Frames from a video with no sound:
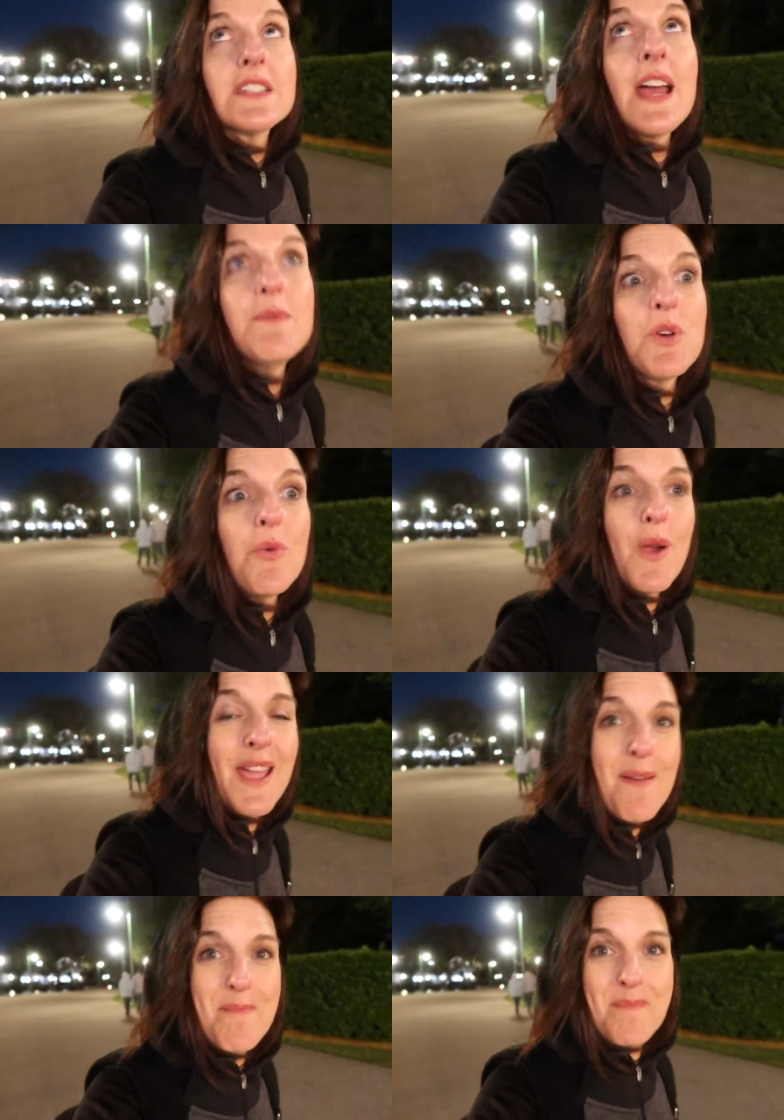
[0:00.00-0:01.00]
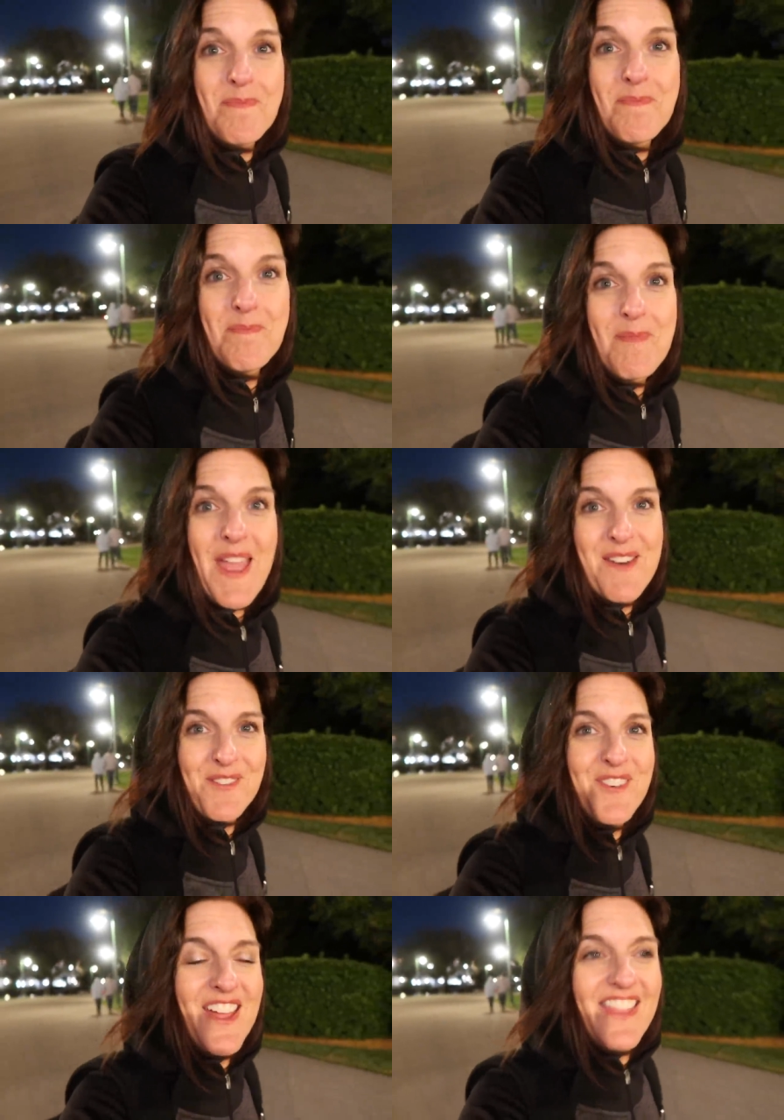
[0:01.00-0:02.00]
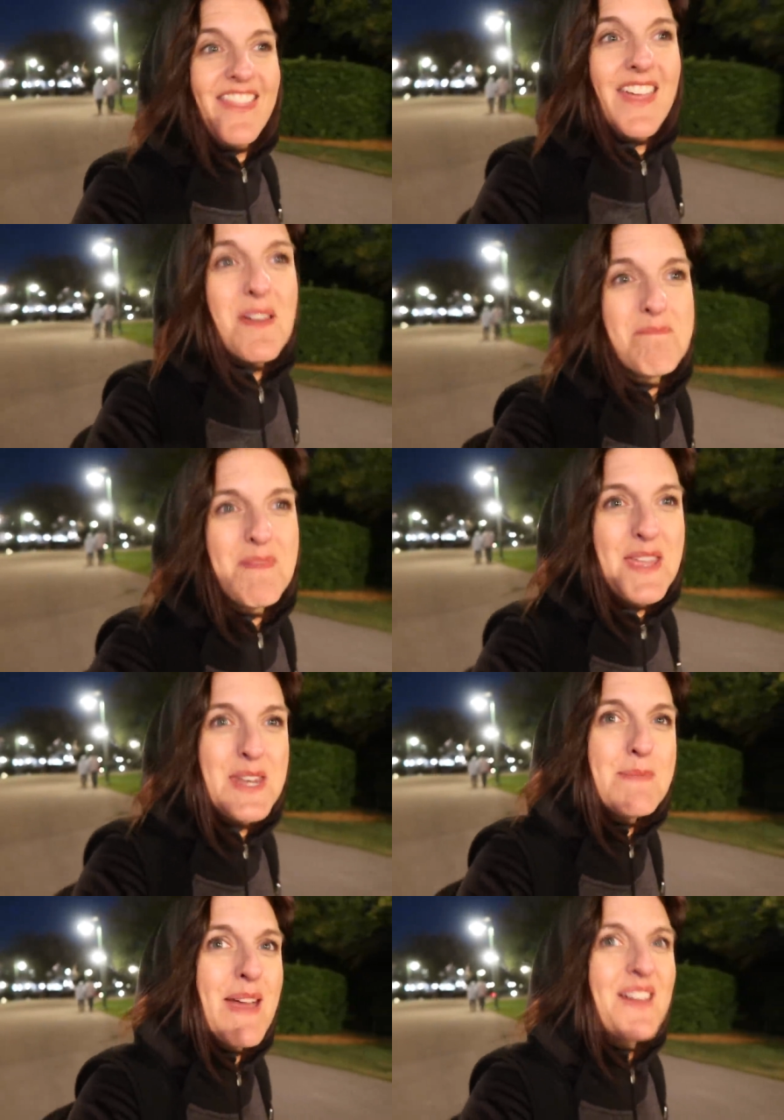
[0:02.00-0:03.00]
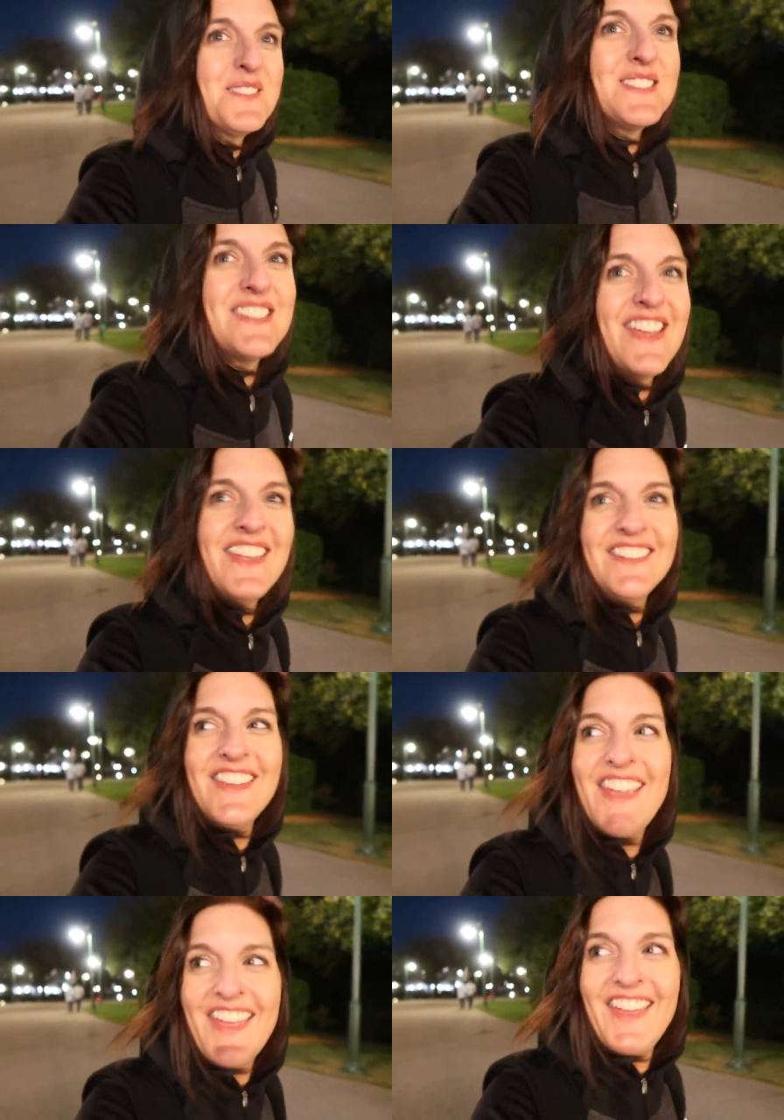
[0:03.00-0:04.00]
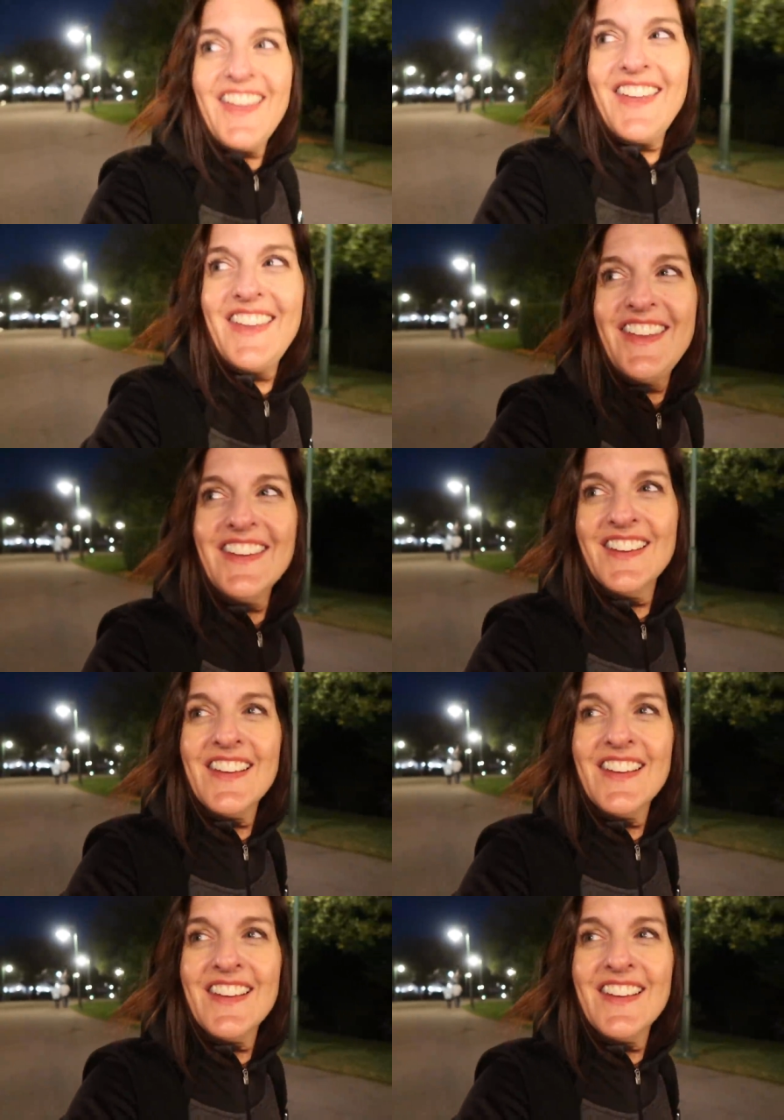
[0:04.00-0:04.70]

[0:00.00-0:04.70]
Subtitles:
it's time to wake up and run the Minnie Mouse 10K.